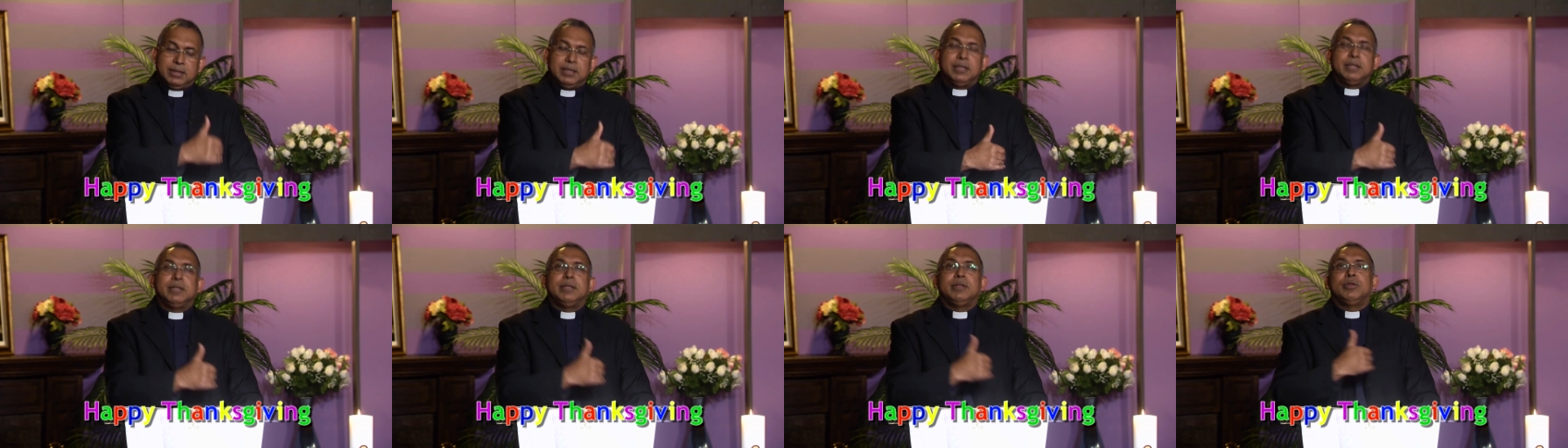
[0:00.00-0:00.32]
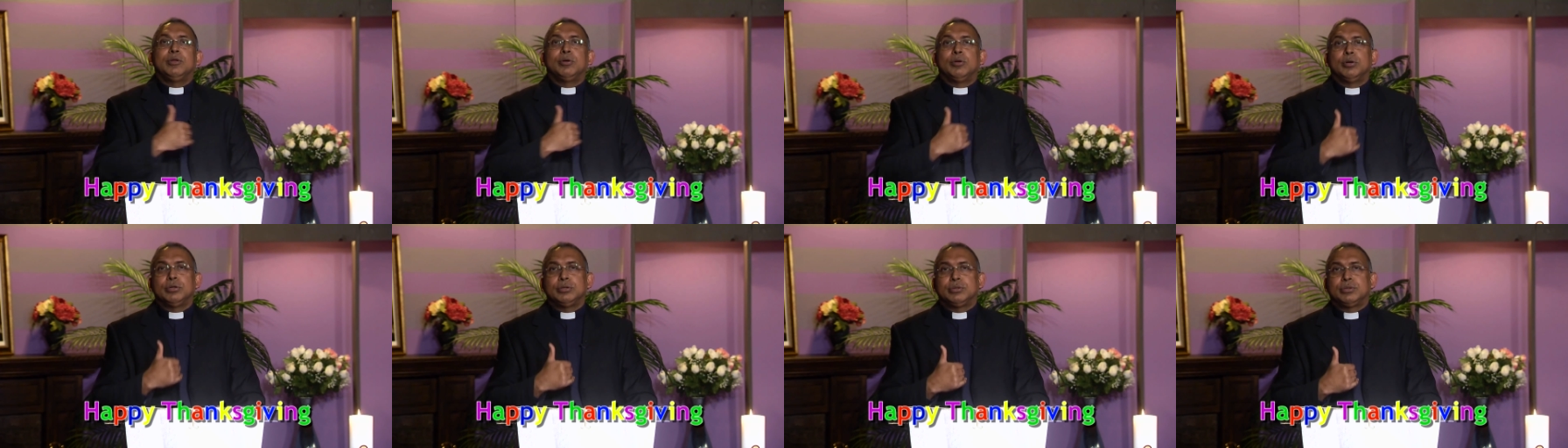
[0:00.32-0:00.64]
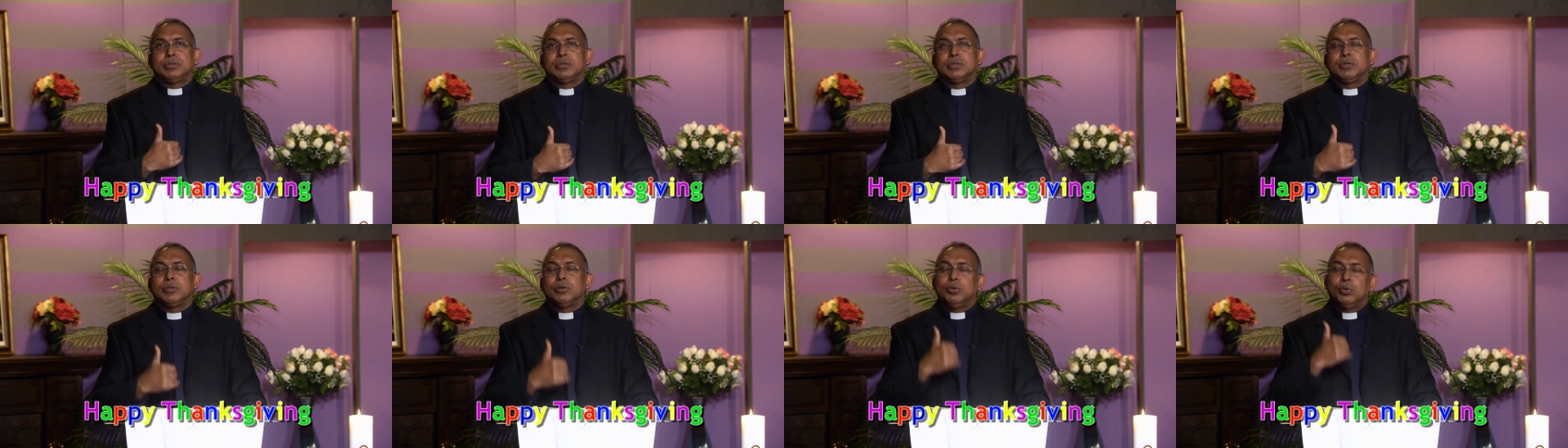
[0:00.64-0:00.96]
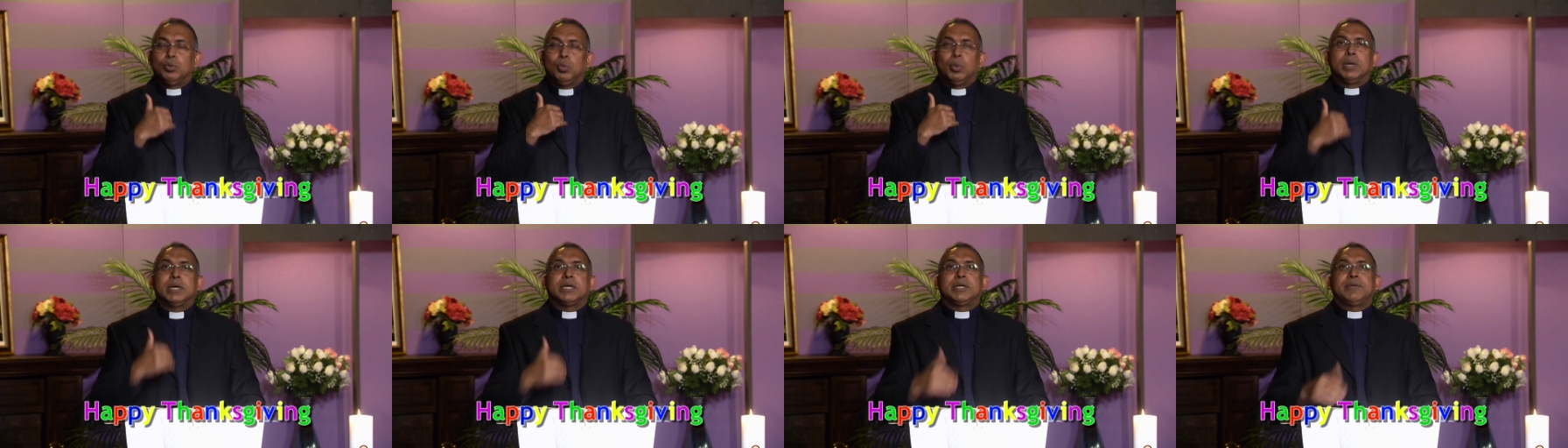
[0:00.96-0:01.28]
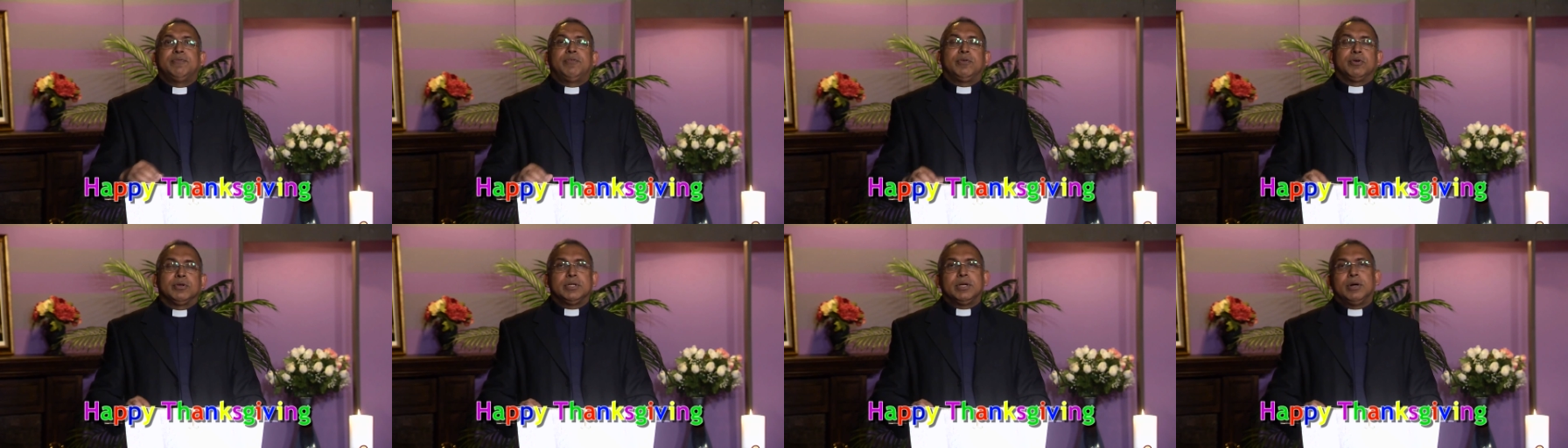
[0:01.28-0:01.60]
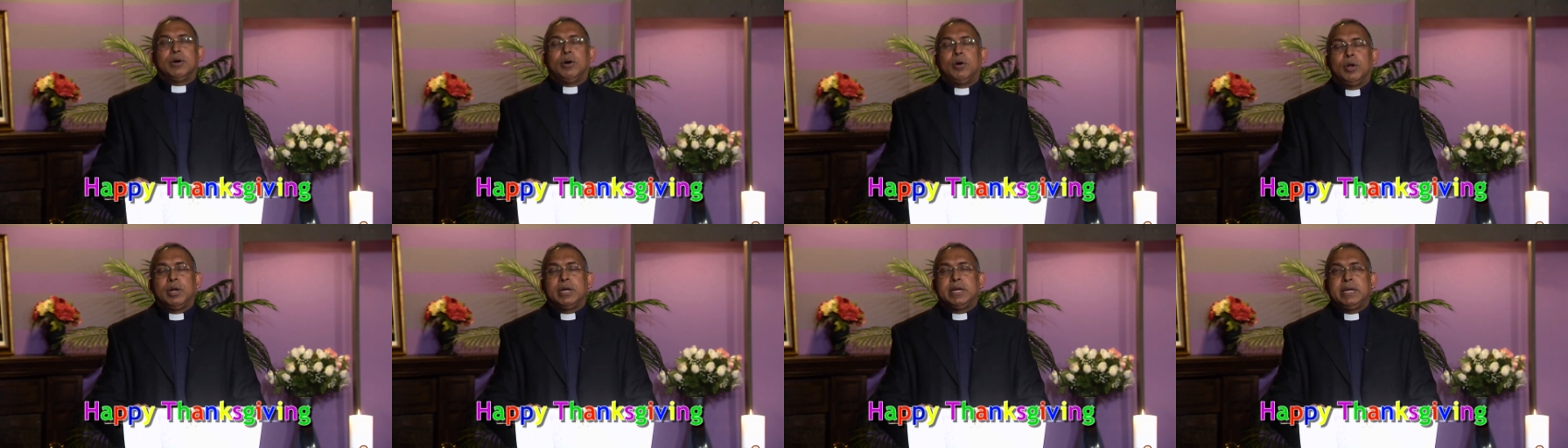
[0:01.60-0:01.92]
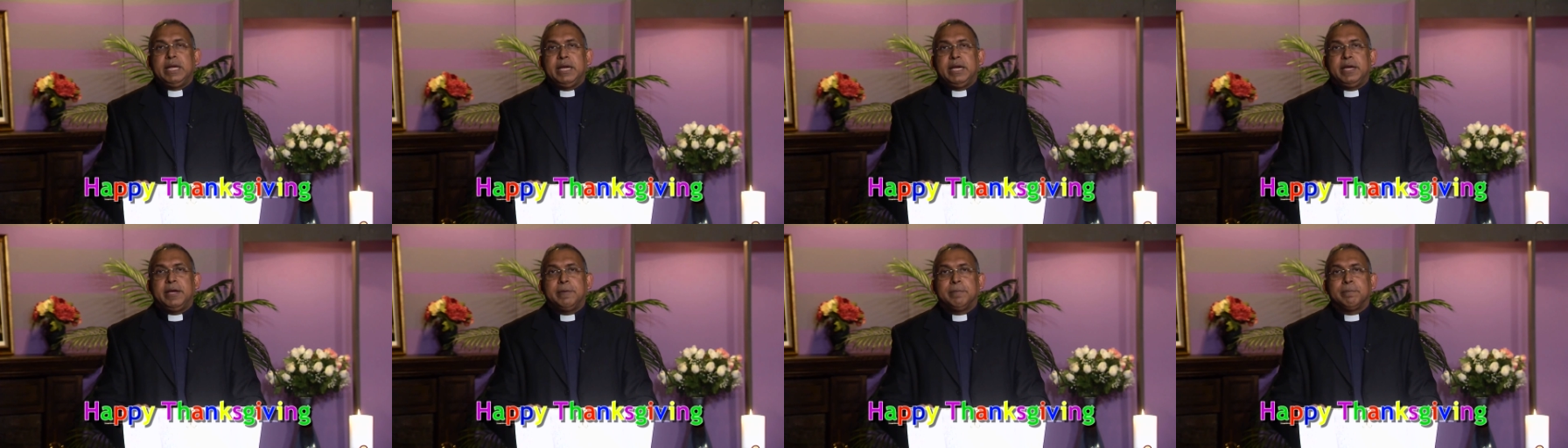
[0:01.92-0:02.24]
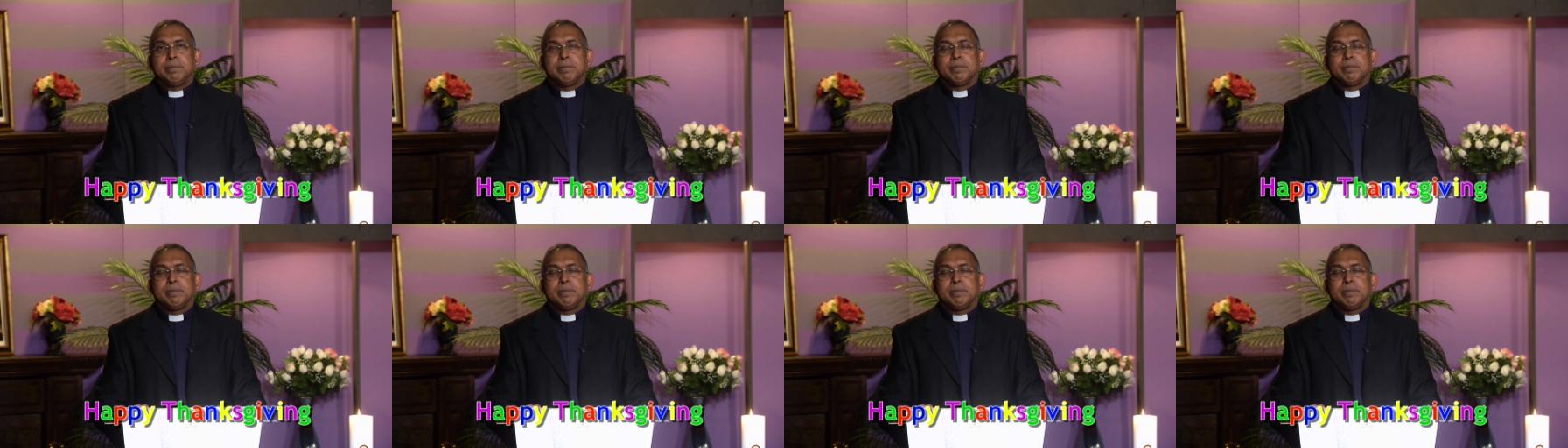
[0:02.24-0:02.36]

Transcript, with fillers: those who worked for the whole day.